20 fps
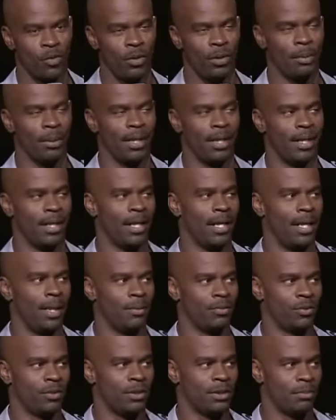We played
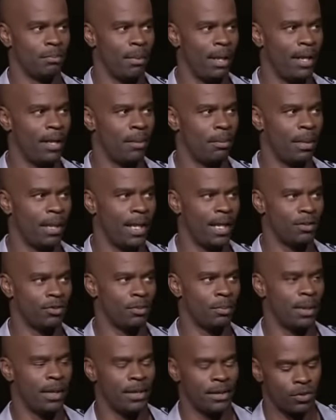games. We just made up games.
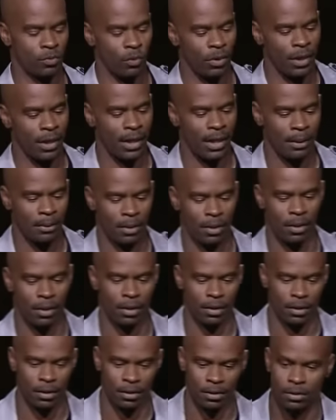We played this one game
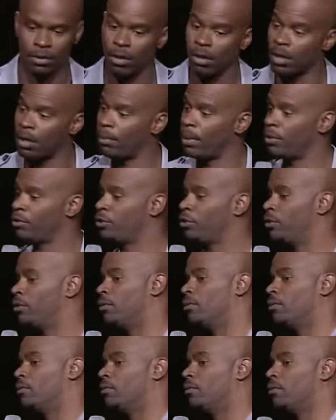called uh, Talk About You.